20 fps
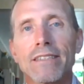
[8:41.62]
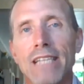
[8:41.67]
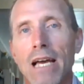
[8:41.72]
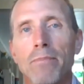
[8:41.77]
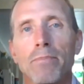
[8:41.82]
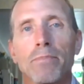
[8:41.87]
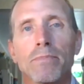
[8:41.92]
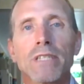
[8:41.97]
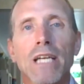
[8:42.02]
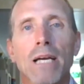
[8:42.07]

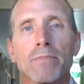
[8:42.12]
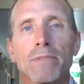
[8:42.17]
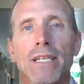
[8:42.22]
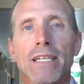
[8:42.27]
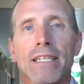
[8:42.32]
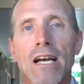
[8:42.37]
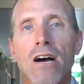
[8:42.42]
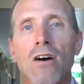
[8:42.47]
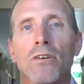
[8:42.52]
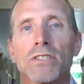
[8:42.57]
type type
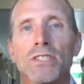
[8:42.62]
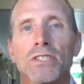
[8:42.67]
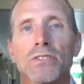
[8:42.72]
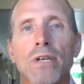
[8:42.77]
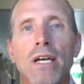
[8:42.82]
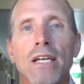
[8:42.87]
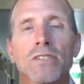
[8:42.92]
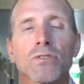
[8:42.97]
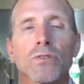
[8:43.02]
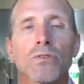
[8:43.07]
technologies,
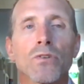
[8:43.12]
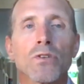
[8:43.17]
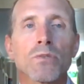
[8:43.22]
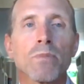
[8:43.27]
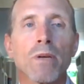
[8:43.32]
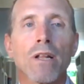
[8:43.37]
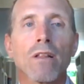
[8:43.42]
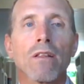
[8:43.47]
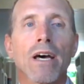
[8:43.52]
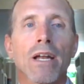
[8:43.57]
right? So there's
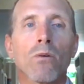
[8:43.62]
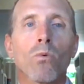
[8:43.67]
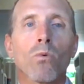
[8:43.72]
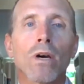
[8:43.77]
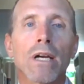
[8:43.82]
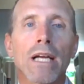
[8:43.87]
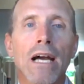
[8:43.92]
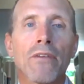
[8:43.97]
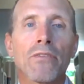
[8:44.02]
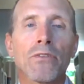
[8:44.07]
been a lot of
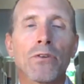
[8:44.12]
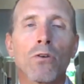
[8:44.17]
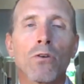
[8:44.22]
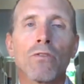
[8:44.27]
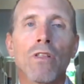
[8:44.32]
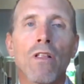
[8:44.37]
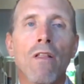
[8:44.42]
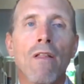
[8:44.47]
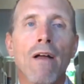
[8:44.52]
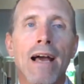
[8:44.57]
work out there
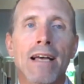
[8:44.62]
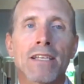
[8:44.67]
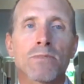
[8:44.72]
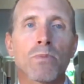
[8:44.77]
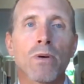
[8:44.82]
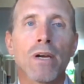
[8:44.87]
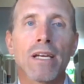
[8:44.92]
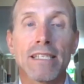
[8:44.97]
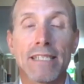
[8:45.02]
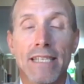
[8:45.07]
over the
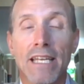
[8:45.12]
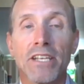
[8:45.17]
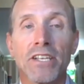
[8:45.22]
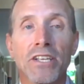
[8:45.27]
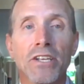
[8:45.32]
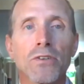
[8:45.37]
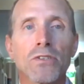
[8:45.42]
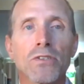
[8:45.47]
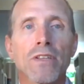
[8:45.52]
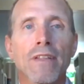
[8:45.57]
last probably 10
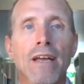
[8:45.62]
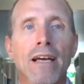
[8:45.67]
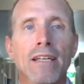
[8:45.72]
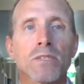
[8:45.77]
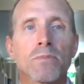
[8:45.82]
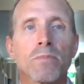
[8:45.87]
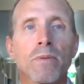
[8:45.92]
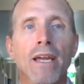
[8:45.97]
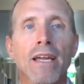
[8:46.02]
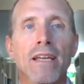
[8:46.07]
years in that
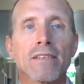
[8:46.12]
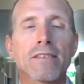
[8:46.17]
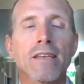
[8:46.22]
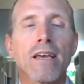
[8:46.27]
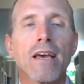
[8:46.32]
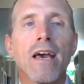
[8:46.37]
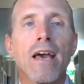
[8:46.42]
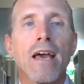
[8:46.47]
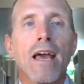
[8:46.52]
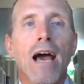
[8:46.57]
space.
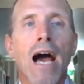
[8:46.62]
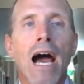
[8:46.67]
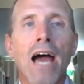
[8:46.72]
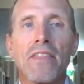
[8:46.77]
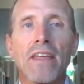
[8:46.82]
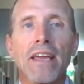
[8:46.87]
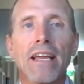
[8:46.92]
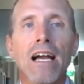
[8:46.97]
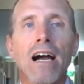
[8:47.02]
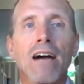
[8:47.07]
I
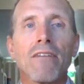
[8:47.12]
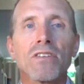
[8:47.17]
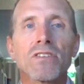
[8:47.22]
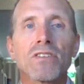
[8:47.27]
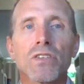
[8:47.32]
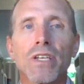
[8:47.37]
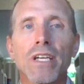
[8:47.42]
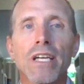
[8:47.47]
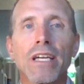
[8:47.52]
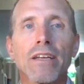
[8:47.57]
think
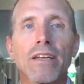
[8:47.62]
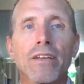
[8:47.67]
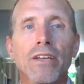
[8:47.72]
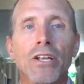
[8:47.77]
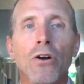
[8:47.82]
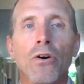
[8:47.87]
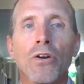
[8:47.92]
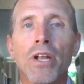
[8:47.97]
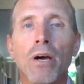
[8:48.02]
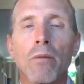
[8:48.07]
obviously,
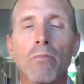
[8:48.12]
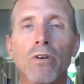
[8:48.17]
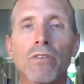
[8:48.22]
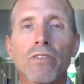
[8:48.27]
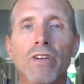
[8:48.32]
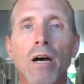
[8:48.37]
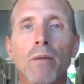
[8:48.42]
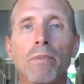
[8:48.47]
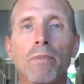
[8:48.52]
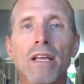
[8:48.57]
you know, a number
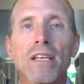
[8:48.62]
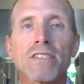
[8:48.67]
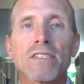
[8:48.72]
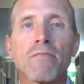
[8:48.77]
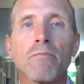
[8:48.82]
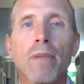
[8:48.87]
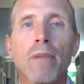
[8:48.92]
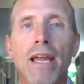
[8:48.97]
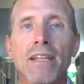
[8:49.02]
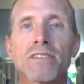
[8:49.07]
of companies
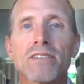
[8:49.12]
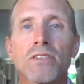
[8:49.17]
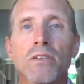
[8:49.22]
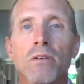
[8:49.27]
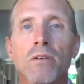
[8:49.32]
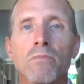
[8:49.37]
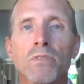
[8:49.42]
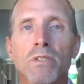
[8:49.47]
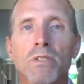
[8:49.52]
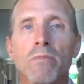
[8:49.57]
have made
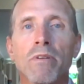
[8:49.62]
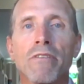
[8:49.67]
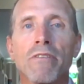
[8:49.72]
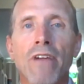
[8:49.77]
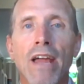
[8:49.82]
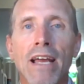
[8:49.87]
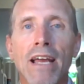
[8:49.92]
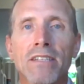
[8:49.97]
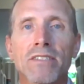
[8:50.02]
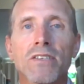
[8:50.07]
some some
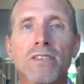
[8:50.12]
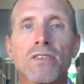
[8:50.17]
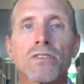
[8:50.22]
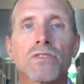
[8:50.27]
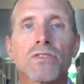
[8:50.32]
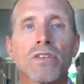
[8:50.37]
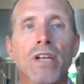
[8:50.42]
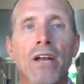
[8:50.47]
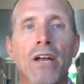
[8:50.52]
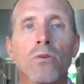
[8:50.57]

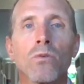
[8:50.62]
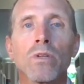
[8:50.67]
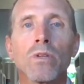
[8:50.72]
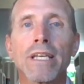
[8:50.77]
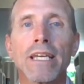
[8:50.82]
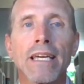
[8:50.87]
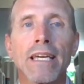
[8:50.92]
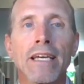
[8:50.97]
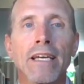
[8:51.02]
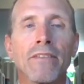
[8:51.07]
advances not
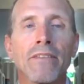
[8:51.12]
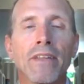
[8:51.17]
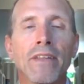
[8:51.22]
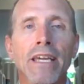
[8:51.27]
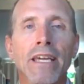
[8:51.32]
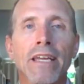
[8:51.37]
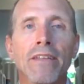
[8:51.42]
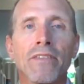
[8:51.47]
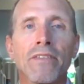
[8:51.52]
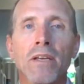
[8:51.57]
only in
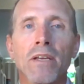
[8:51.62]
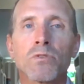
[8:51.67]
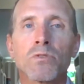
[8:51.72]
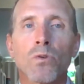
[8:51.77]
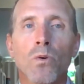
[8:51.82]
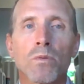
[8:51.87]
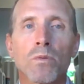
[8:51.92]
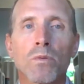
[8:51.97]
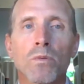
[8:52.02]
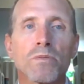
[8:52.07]
the the
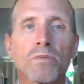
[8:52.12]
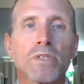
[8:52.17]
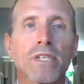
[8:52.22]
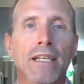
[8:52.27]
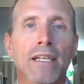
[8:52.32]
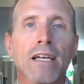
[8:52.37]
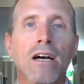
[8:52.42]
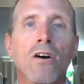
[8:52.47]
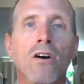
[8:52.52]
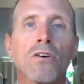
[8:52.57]
absorption
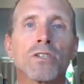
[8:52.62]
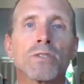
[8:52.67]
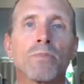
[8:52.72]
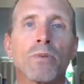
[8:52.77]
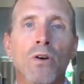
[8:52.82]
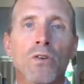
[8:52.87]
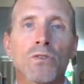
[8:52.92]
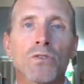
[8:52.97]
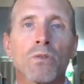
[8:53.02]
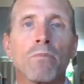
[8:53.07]
technology but
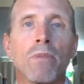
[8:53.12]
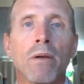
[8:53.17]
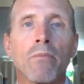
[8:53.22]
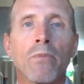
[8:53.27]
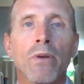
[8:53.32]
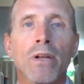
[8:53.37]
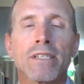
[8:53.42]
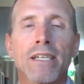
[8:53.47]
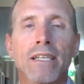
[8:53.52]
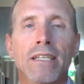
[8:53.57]
also
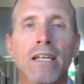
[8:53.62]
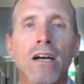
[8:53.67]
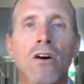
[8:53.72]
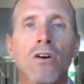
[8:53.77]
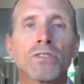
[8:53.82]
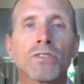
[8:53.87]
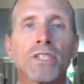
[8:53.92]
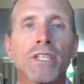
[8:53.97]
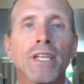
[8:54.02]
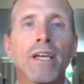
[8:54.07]
membrane
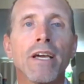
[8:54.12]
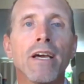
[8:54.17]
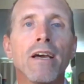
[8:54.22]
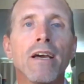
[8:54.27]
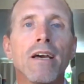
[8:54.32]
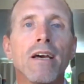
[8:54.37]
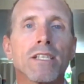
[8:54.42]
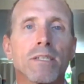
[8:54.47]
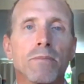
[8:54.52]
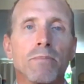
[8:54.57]
technology
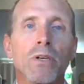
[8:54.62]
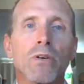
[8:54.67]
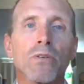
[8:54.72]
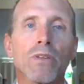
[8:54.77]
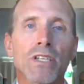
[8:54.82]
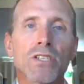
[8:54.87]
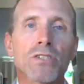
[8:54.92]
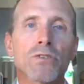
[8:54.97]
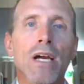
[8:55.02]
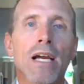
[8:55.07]
to be able
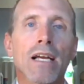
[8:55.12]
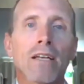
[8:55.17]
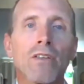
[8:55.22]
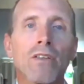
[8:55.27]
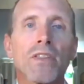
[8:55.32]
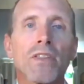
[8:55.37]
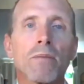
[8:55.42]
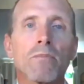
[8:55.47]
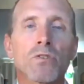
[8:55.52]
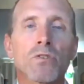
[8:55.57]
to extract
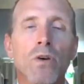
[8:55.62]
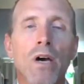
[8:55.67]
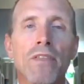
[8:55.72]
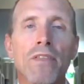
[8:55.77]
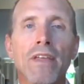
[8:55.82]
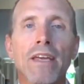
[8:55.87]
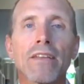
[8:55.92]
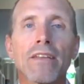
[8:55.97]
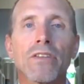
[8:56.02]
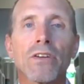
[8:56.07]
lithium. So I
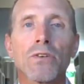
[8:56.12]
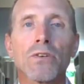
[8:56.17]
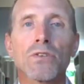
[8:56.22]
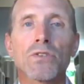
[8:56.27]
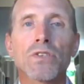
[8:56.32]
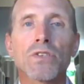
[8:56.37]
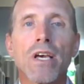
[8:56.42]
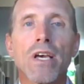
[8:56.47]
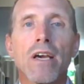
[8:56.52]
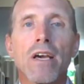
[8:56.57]
think
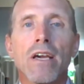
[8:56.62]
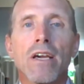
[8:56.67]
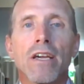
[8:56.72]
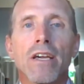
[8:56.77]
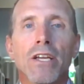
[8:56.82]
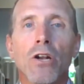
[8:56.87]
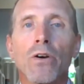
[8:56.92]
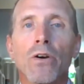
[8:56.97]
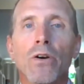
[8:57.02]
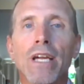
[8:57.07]
there's
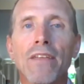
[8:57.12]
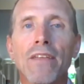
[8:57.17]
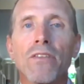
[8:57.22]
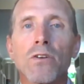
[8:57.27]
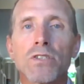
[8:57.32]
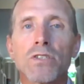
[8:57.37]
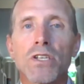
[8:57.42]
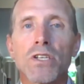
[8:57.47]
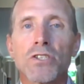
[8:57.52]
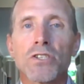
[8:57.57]
you know, again,
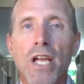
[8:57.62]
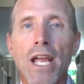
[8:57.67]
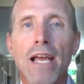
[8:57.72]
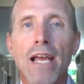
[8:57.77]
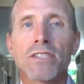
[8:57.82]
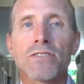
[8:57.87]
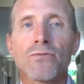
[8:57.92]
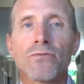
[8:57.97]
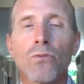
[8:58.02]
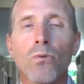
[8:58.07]
there's a
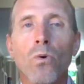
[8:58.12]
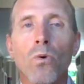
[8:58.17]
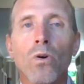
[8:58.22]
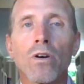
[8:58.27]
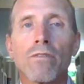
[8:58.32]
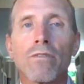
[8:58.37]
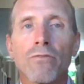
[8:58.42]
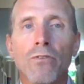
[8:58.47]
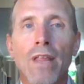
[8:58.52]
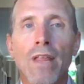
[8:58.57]
chance
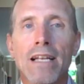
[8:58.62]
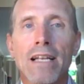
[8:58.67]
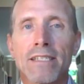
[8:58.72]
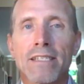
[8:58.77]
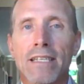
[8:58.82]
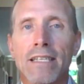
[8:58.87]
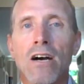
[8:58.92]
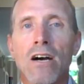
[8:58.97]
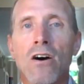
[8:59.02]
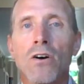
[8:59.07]
for for that
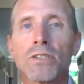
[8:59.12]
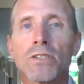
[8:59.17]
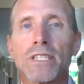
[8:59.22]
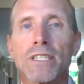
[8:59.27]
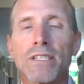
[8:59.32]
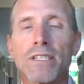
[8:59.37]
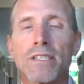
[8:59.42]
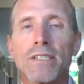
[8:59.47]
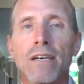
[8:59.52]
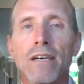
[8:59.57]
technology
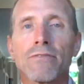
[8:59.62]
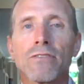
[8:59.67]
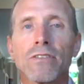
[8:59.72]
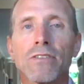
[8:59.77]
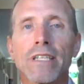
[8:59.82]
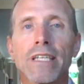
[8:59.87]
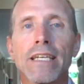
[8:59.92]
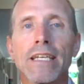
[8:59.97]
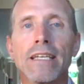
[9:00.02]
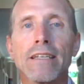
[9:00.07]
to
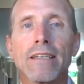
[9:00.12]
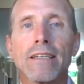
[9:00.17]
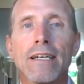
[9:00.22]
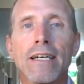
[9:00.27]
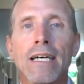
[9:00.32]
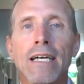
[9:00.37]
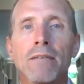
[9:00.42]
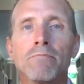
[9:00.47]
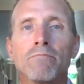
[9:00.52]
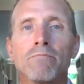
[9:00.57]
definitely
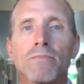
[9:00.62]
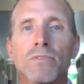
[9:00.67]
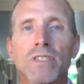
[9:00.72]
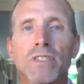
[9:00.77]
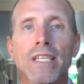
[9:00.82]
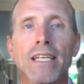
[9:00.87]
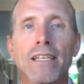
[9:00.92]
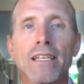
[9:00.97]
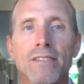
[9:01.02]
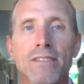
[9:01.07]
um,
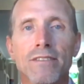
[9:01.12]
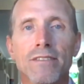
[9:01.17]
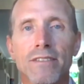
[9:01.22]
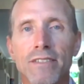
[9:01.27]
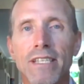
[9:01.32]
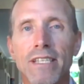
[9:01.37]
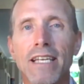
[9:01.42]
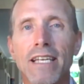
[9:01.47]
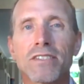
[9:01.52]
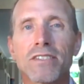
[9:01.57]
see its
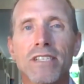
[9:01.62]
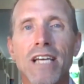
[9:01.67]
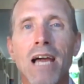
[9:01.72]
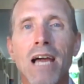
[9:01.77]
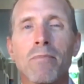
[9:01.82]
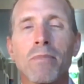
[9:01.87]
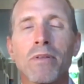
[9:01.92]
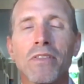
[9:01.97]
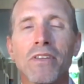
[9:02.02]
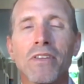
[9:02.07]
see its
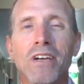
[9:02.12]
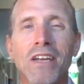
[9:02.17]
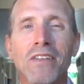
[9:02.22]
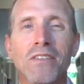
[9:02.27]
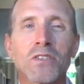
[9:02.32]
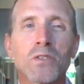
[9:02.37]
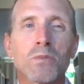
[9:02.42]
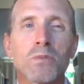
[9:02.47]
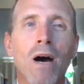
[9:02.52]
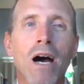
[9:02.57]
time in the in
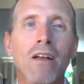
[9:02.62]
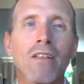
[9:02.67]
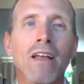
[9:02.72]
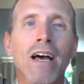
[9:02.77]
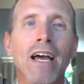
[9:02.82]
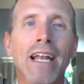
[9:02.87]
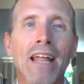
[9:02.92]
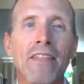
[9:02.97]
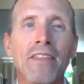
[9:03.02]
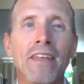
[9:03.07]
the spotlight. I